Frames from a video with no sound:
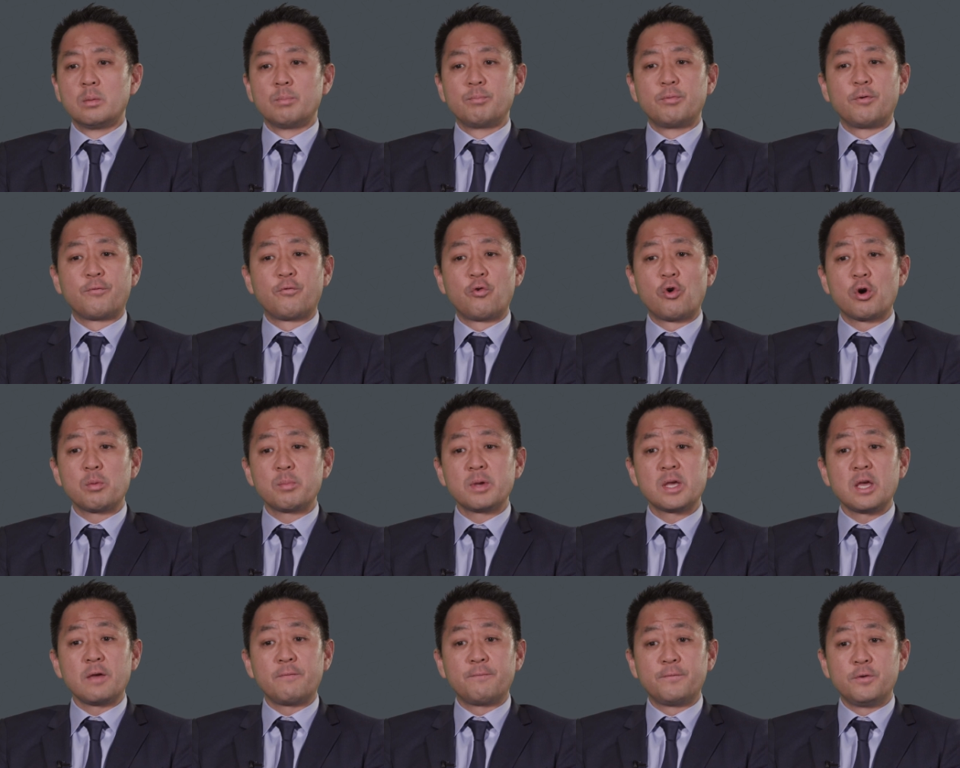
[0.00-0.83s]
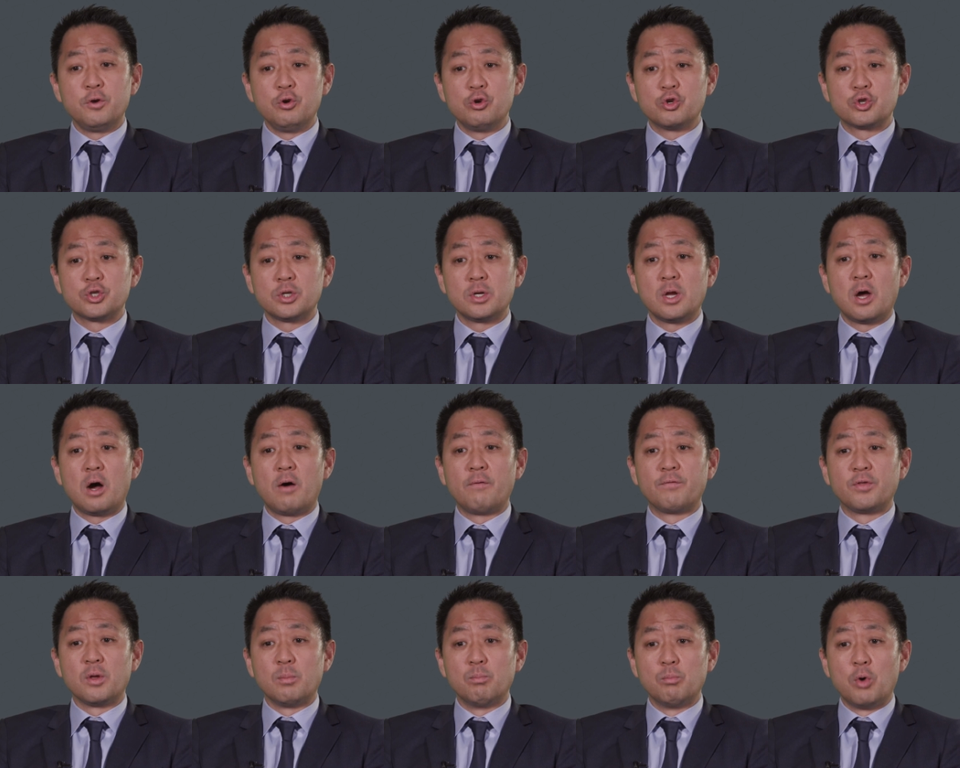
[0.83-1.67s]
Performing a fusion
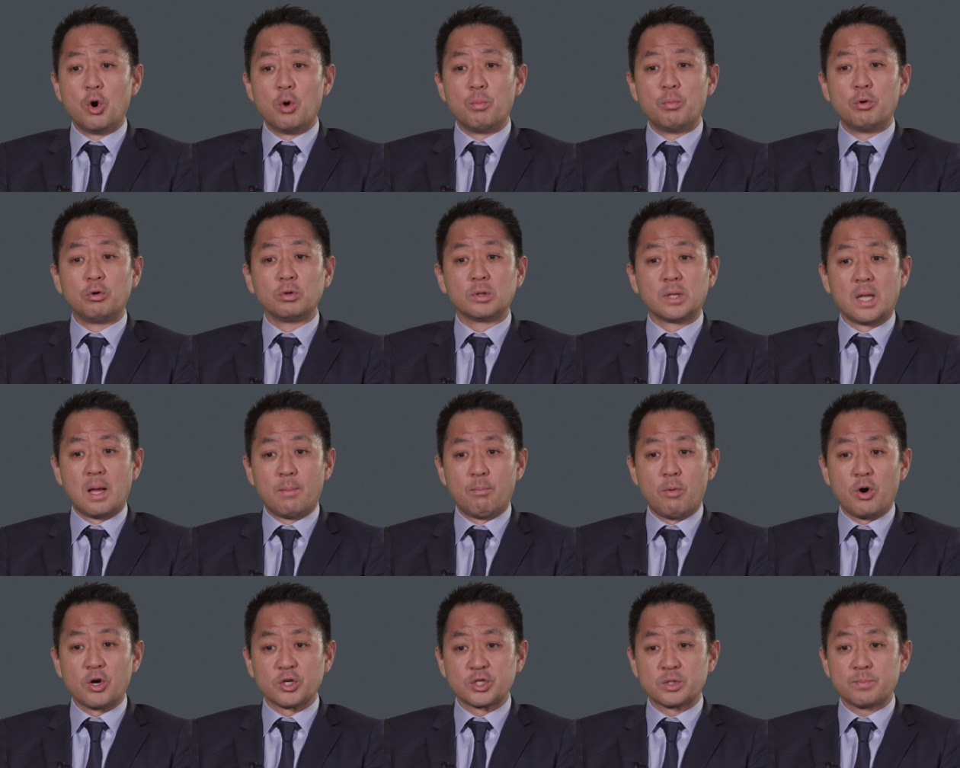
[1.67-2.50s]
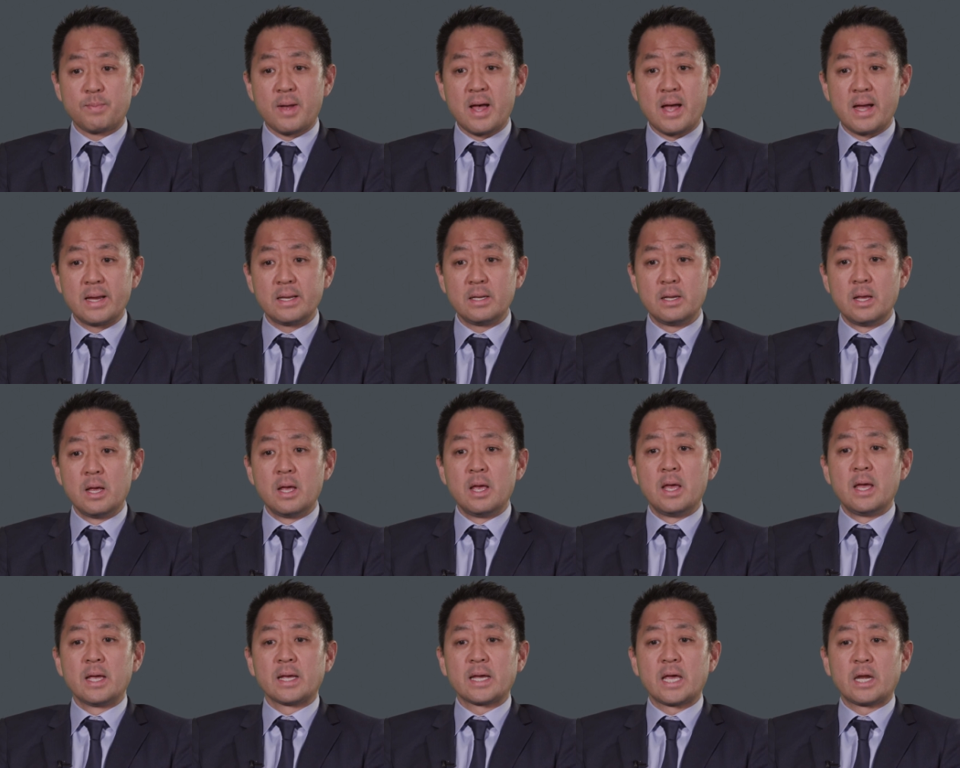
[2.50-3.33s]
of the mobile lumbar spine
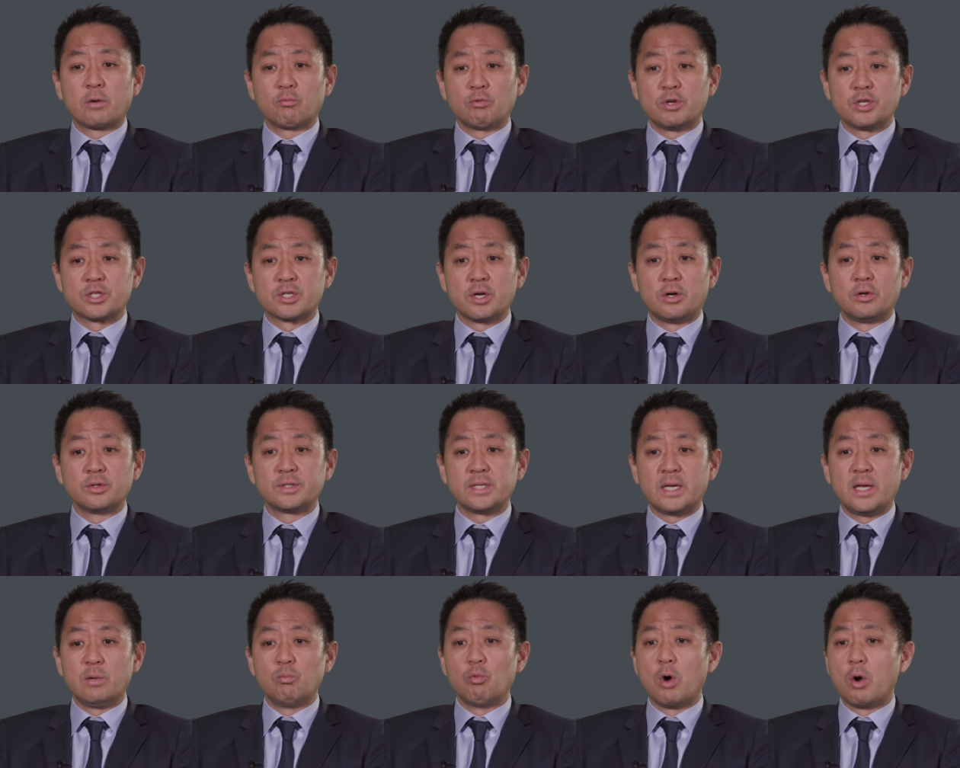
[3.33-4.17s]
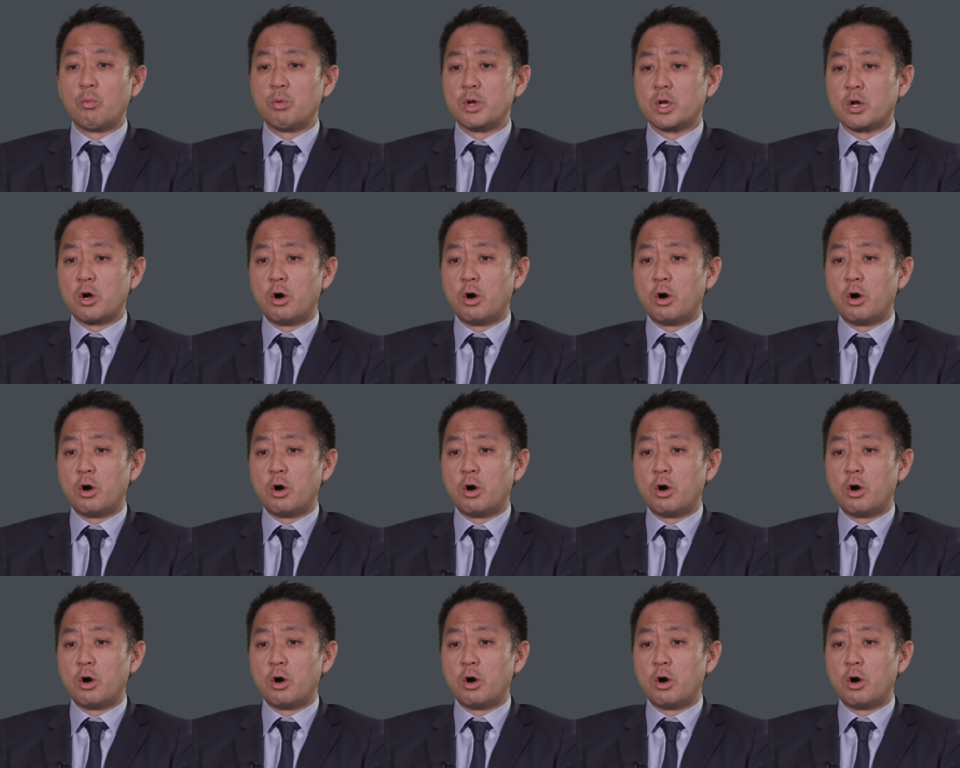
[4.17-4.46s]
can result in what we